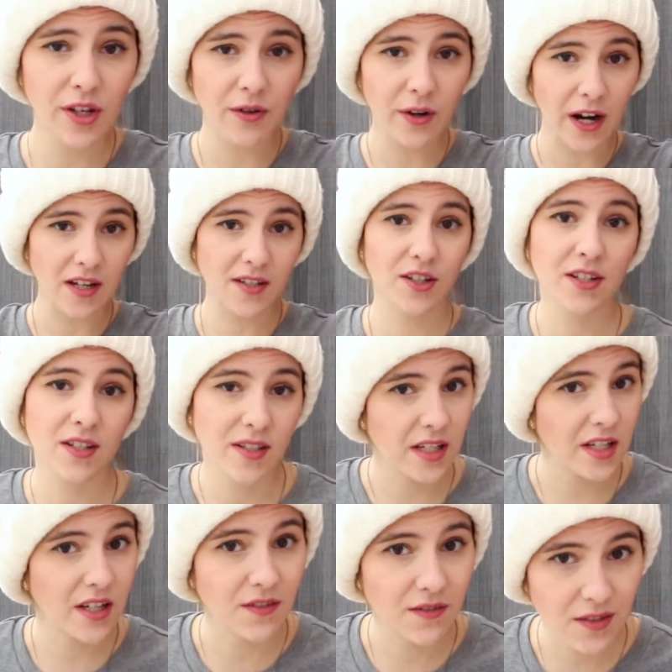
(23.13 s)
You guys are gonna
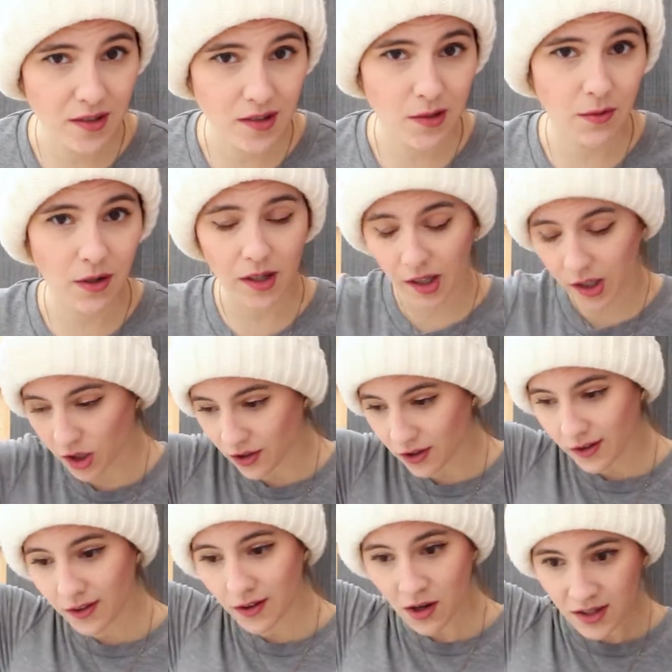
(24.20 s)
see if this is working
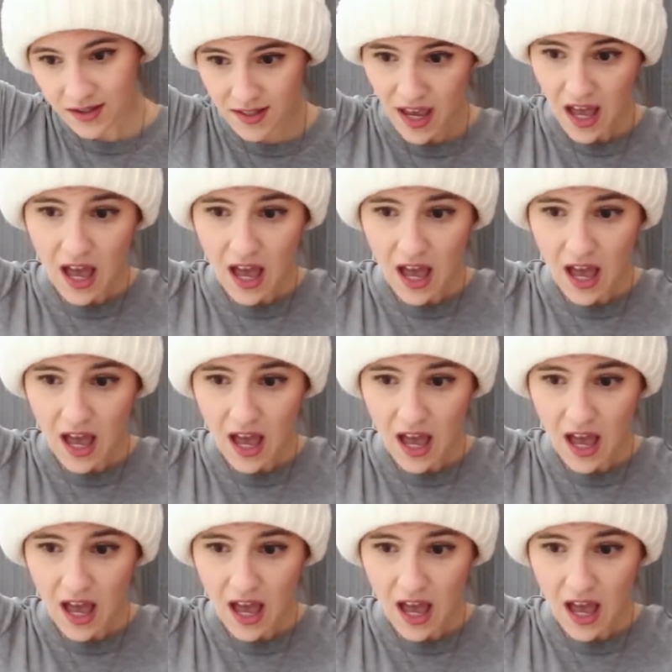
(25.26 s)
or not.